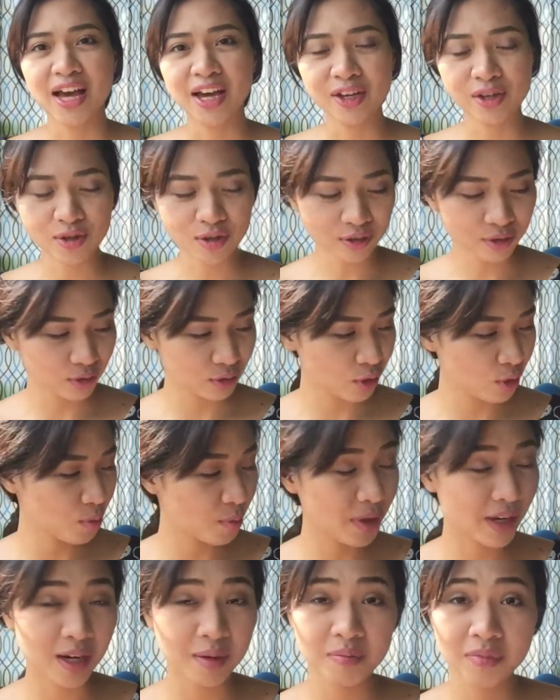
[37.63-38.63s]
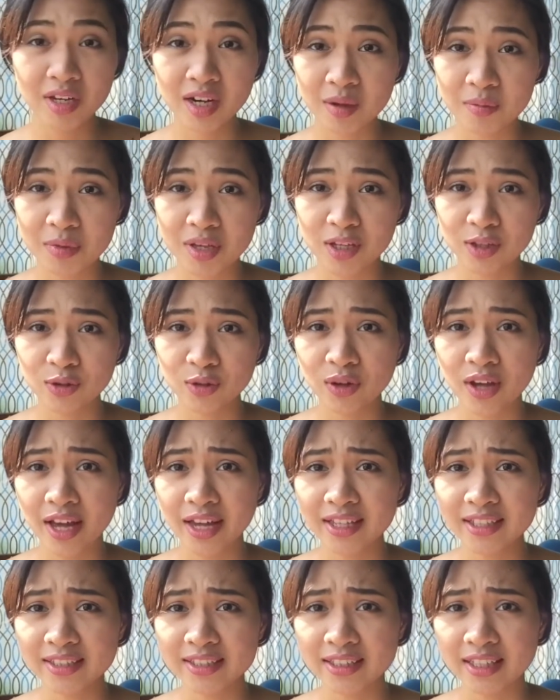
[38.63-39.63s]
Ayun, so marami-rami ito
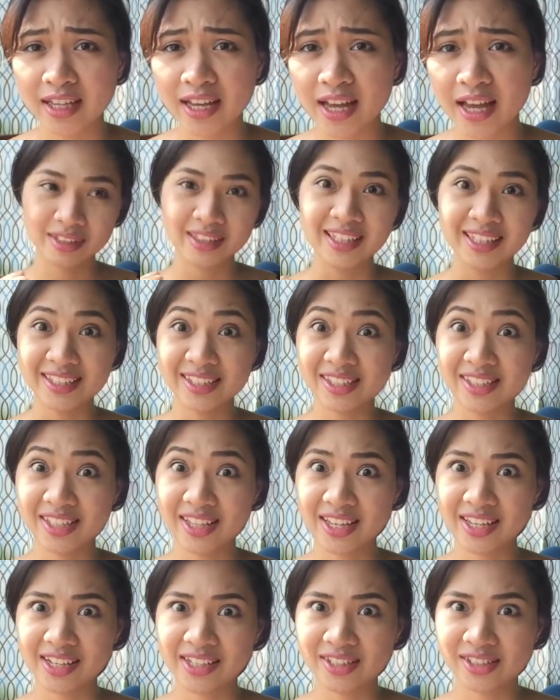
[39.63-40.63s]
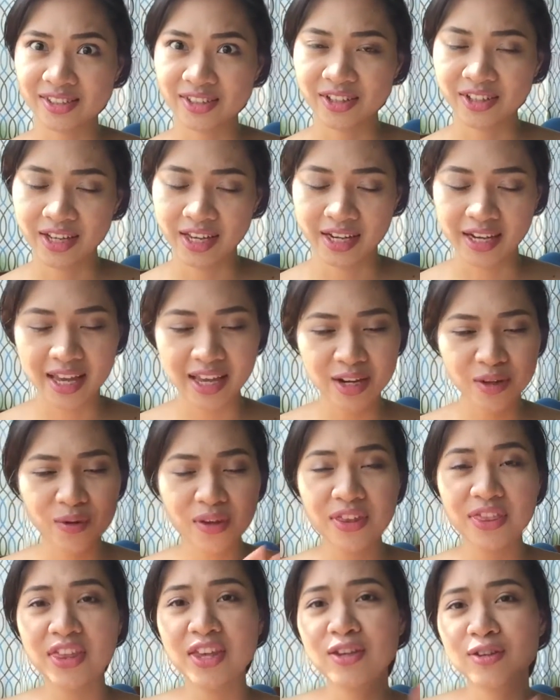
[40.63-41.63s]
guys. Kaya let's get started.
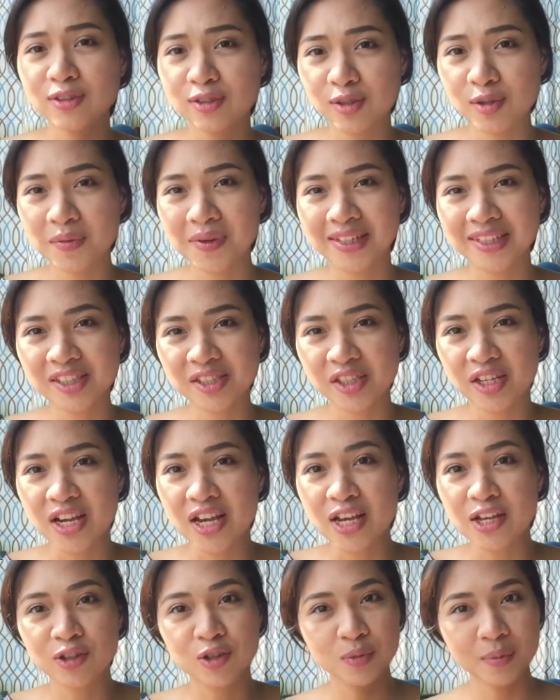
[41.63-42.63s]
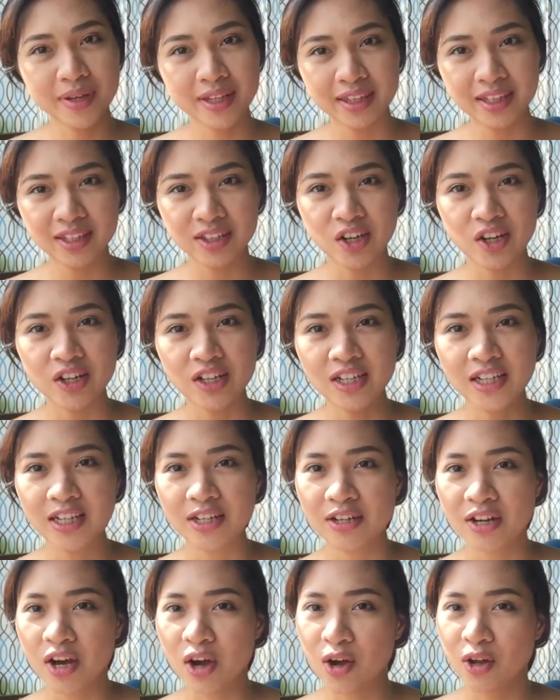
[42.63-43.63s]
Anyway, thank you so much to my Tita
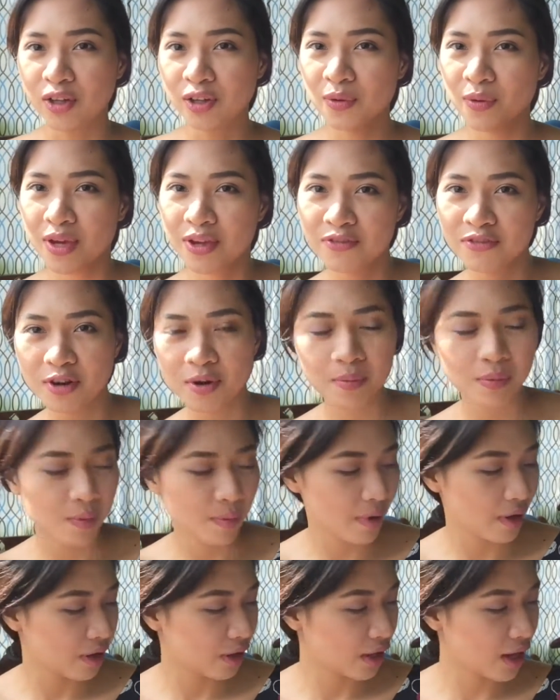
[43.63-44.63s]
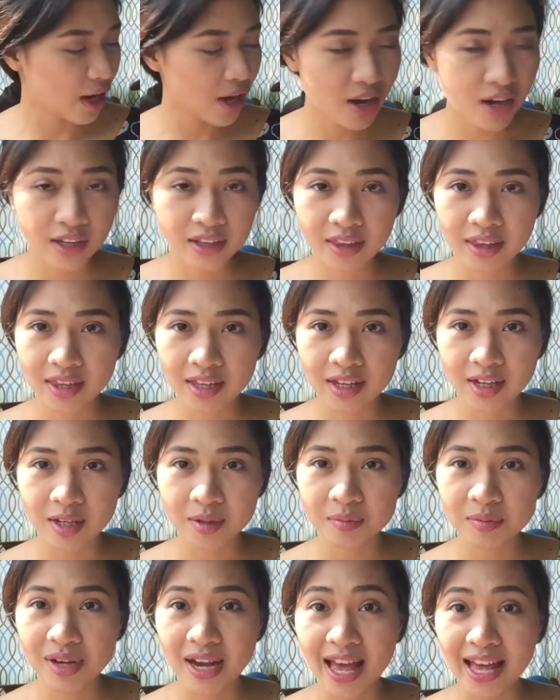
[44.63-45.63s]
Arlene all the way from America.
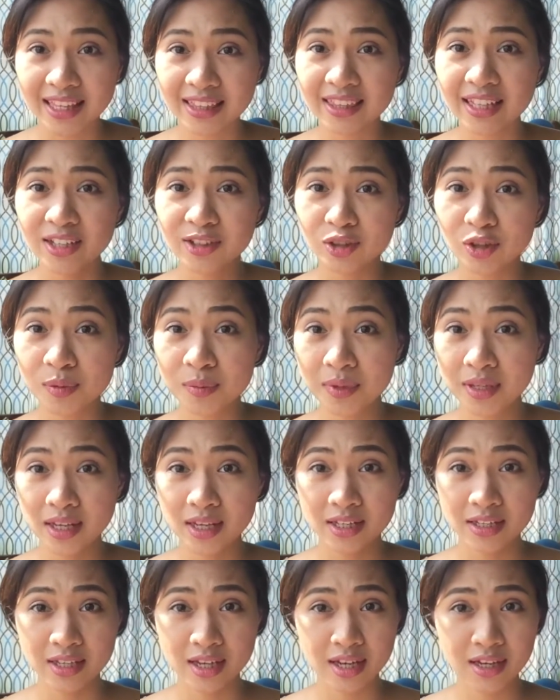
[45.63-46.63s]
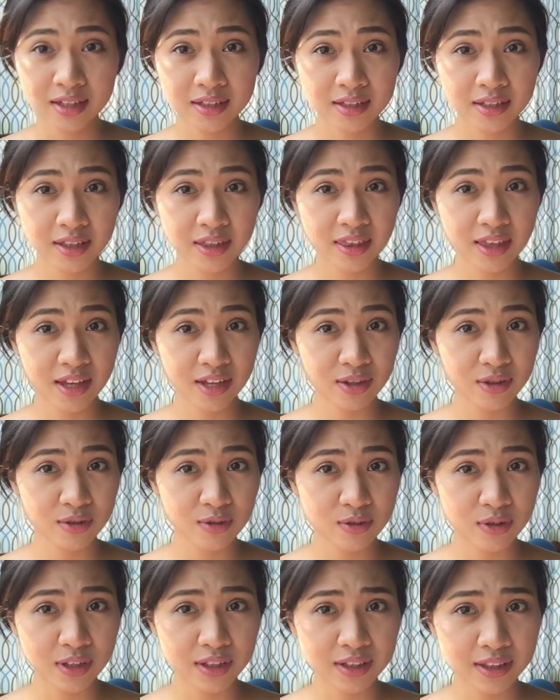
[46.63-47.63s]
Lahat ng to bigay niya. Thank
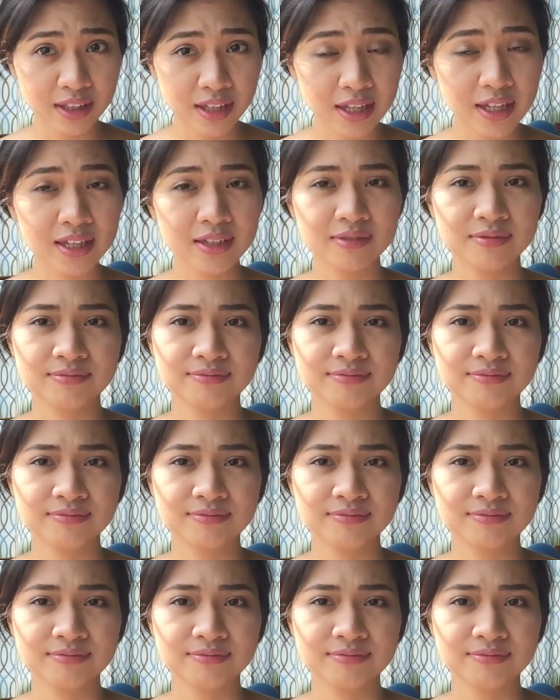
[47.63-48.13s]
you, auntie.